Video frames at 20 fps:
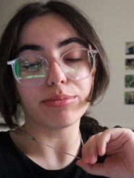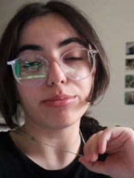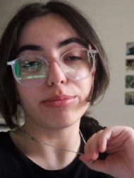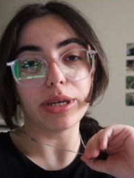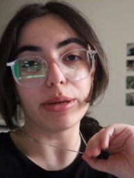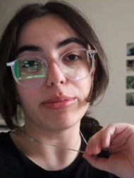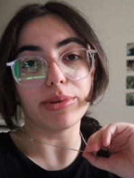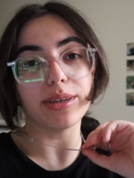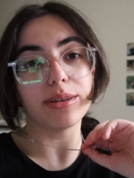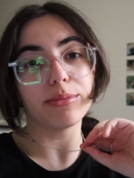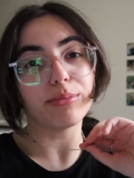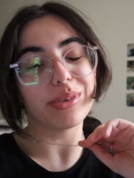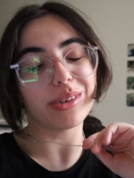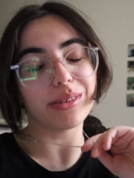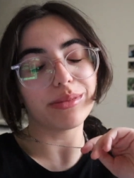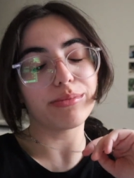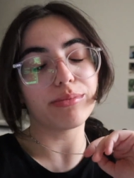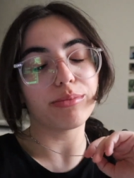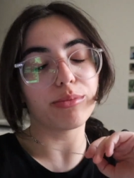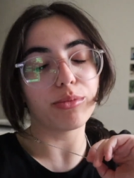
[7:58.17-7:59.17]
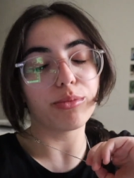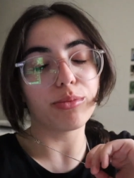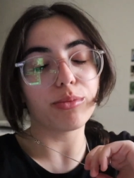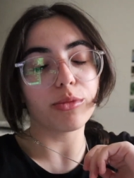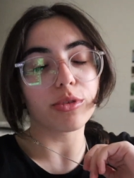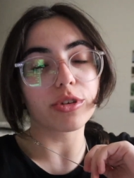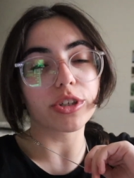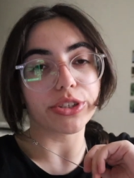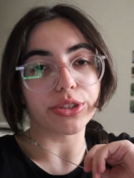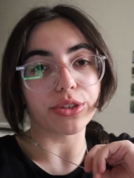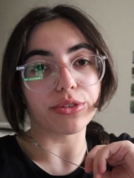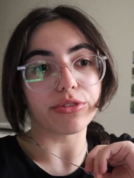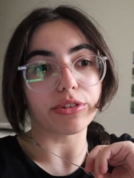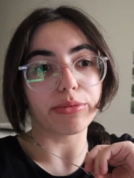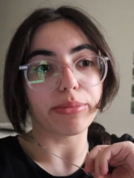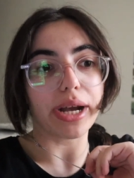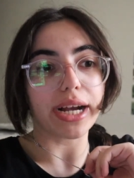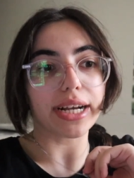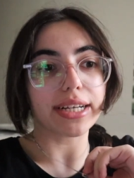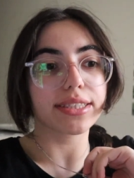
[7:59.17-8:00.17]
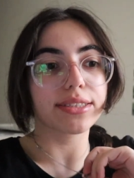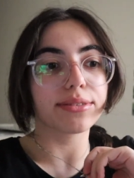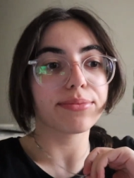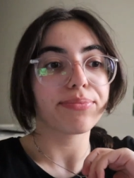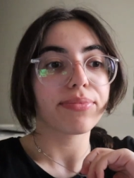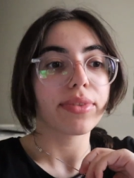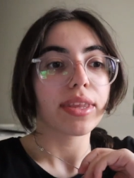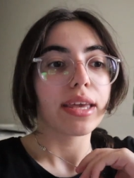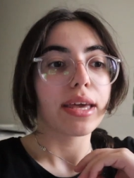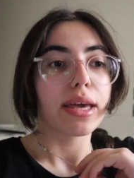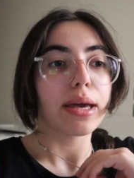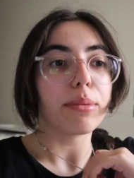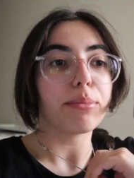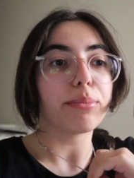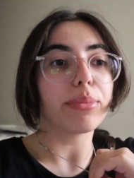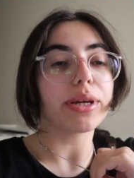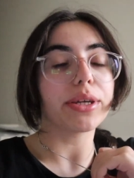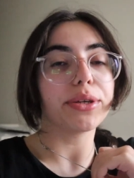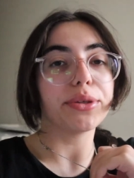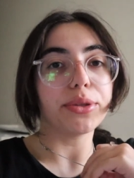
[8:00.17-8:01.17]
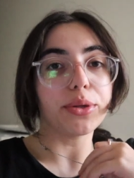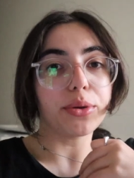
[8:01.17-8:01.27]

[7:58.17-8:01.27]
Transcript: Maybe, but more so for Max. But you